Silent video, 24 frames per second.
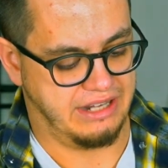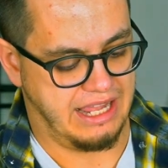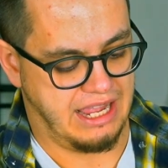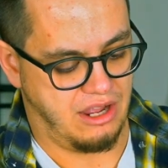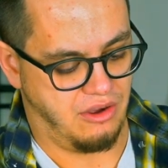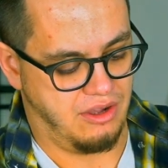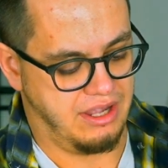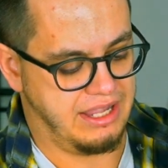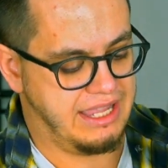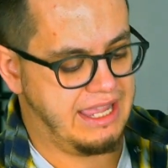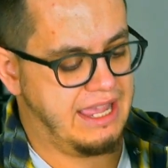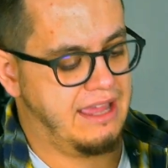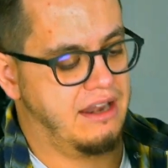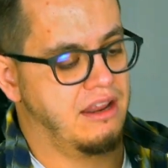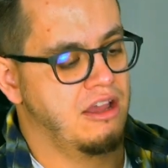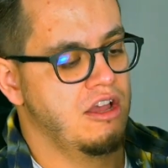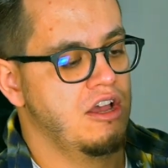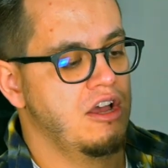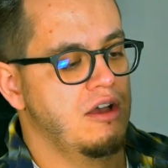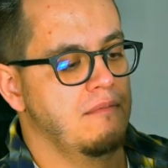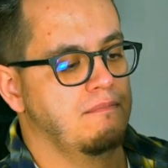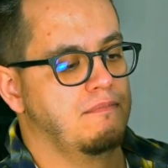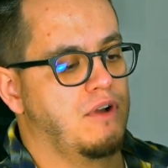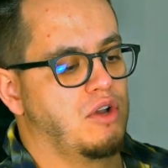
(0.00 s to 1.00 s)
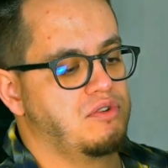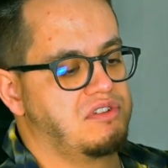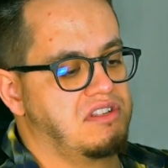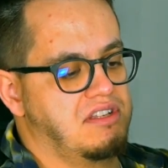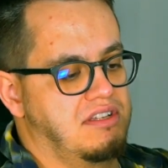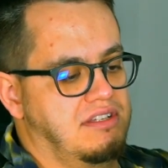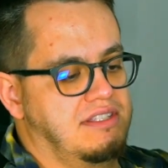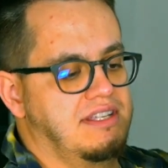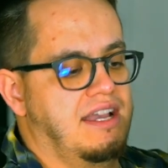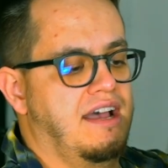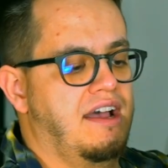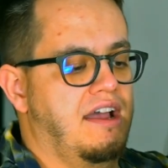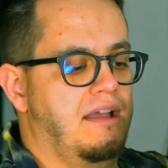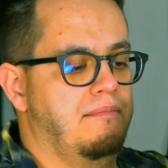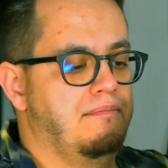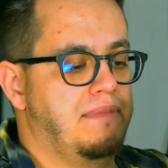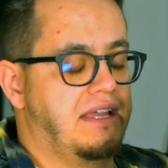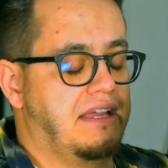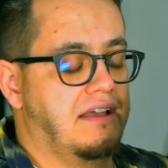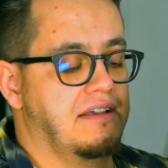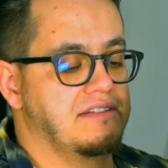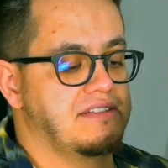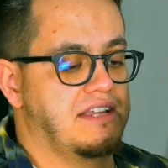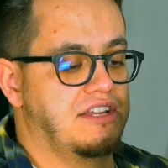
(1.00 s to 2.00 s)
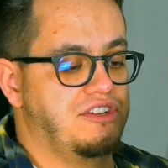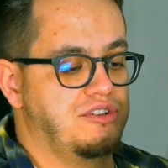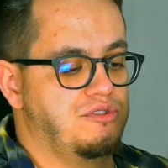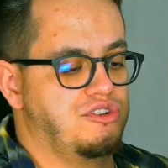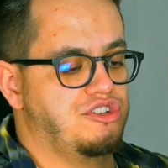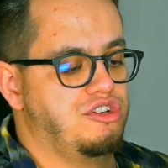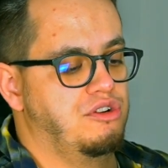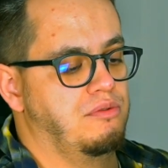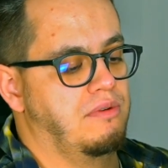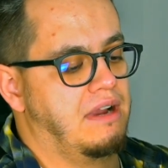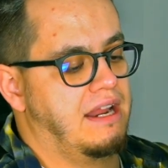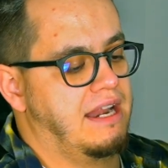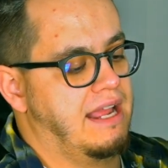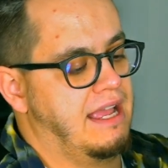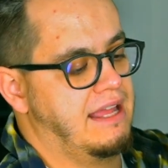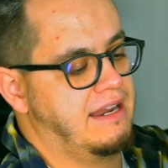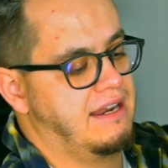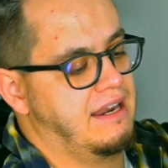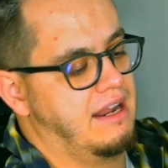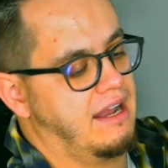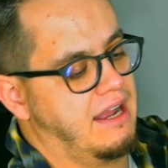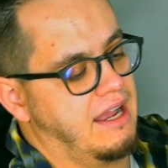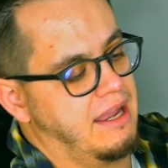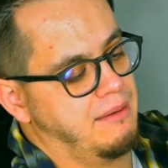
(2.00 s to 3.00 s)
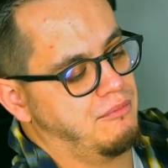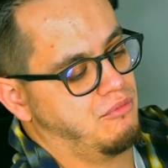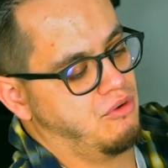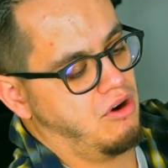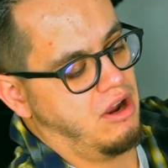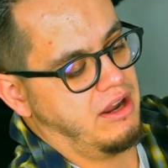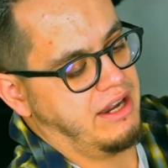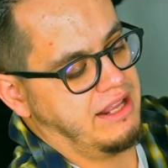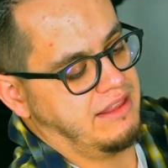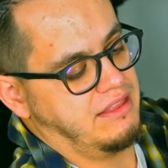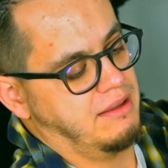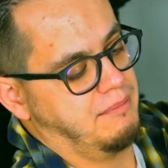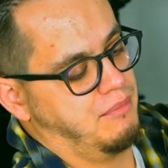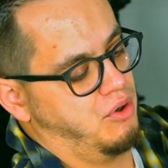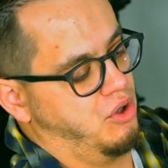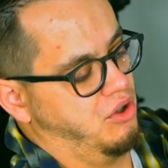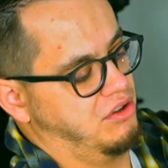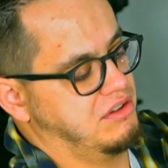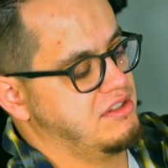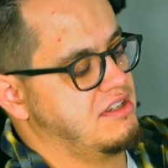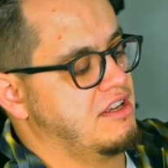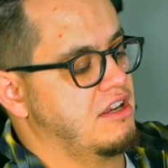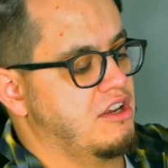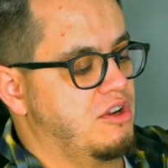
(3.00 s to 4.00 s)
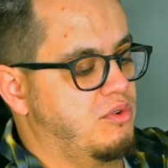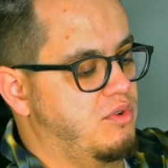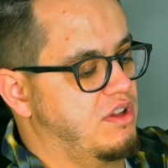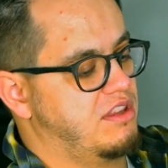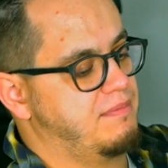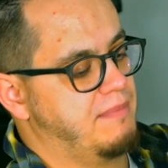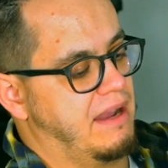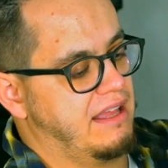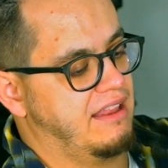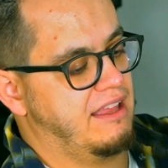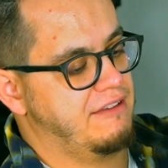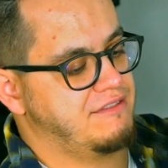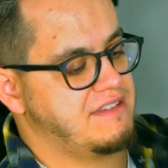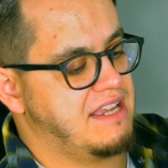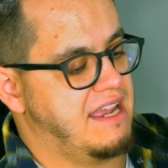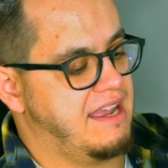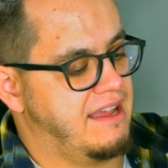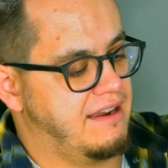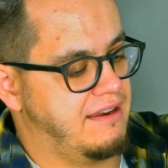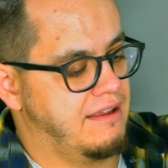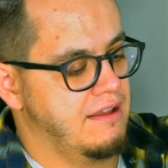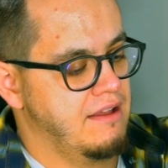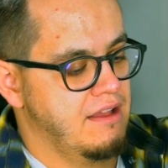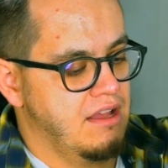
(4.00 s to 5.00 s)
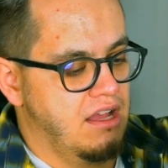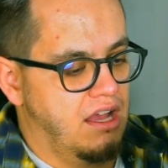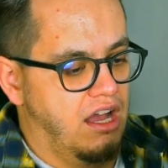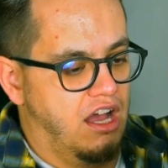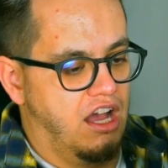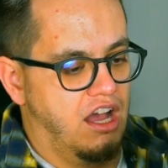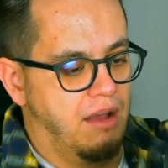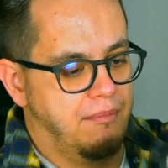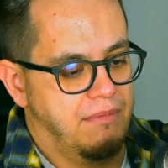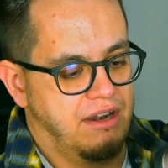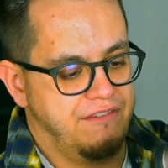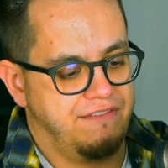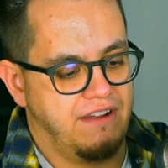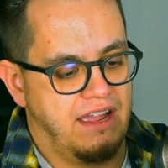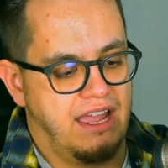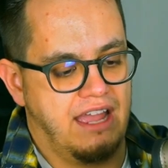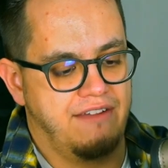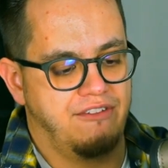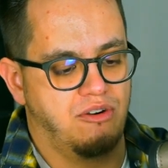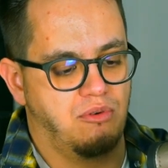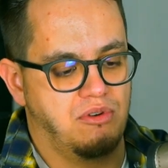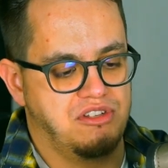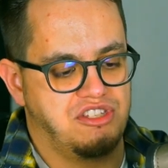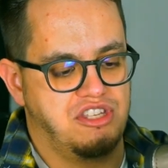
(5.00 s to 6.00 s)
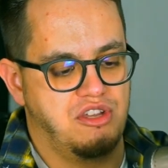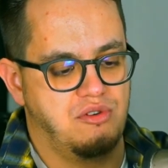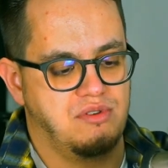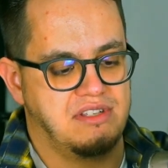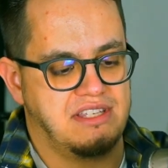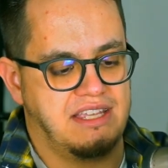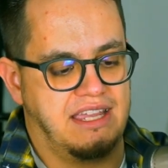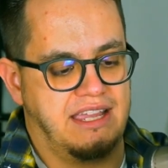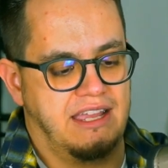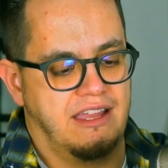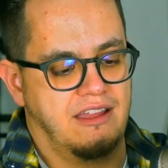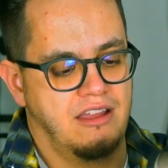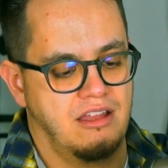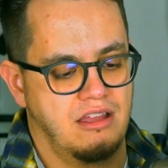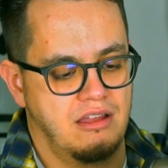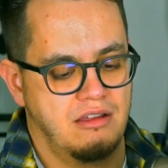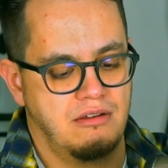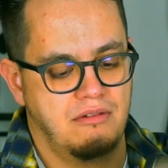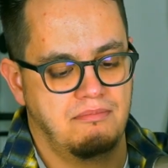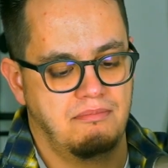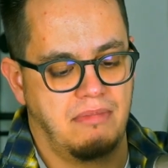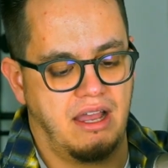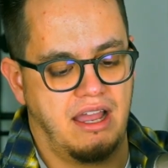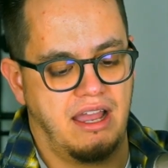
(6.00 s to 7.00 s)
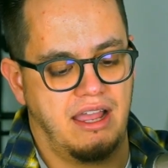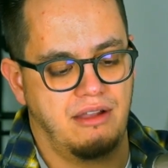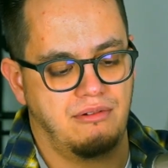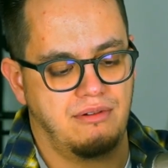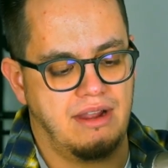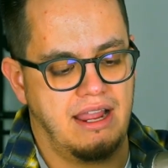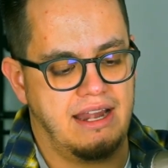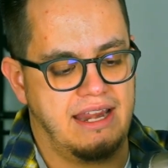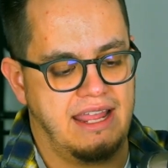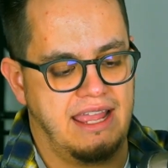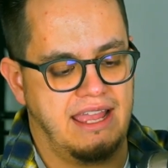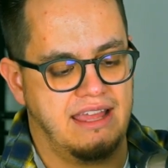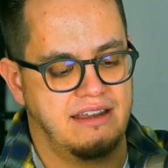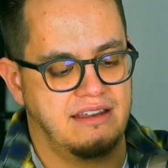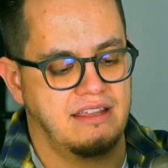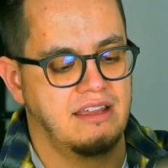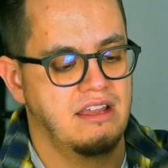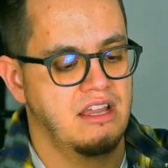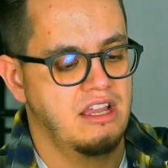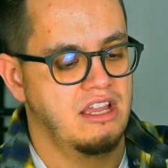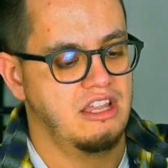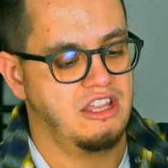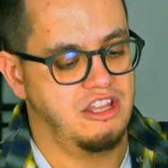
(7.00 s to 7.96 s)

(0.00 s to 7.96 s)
Now again, most of the time, because I do shoot right-handed, I am running the bolt with my left hand, but if I ever was using my right hand,